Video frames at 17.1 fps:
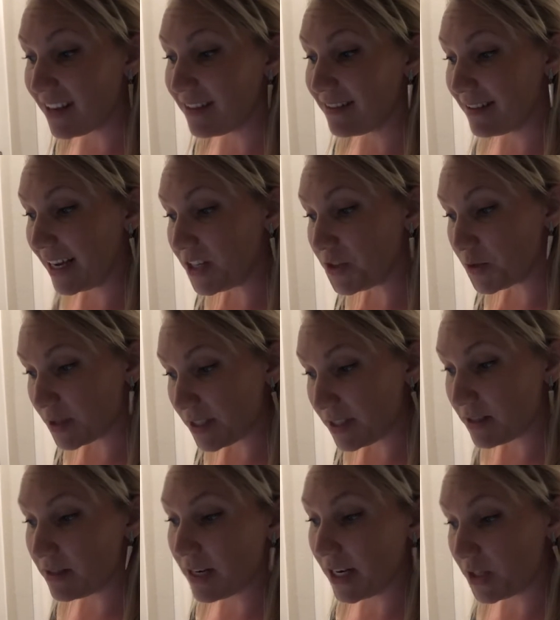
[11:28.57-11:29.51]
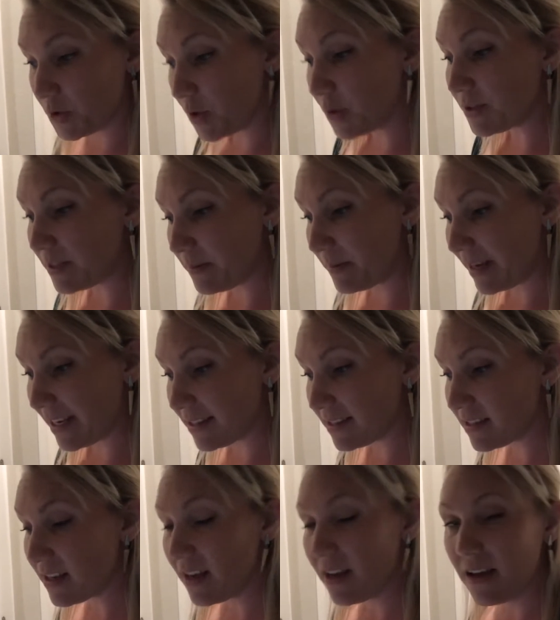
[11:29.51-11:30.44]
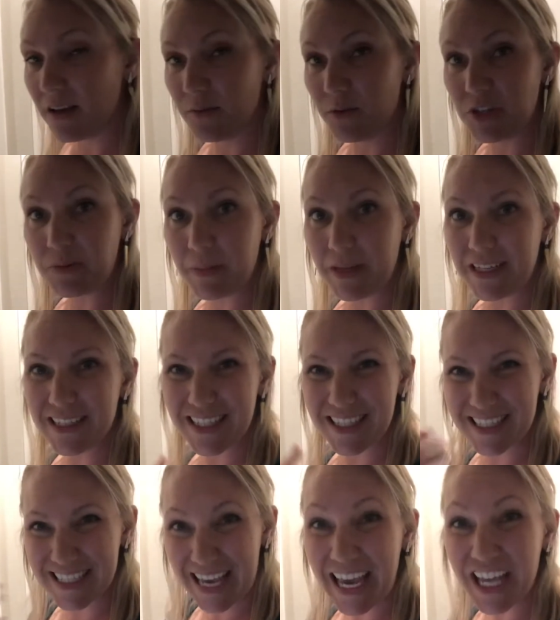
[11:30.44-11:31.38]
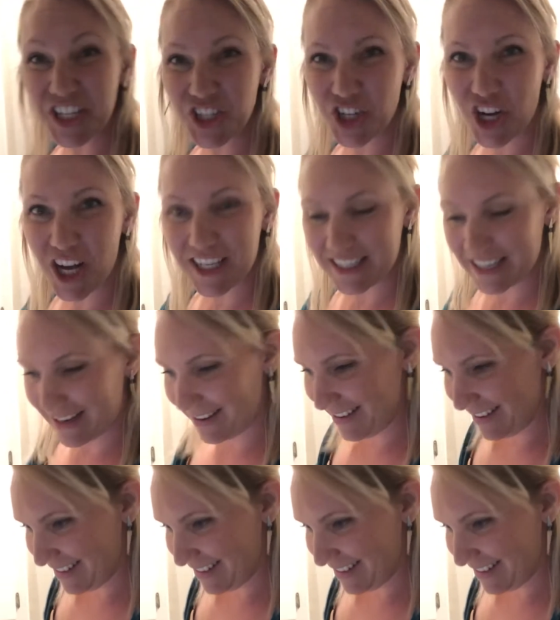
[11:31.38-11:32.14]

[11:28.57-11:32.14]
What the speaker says: nitrosamines, which means it's cancer-causing.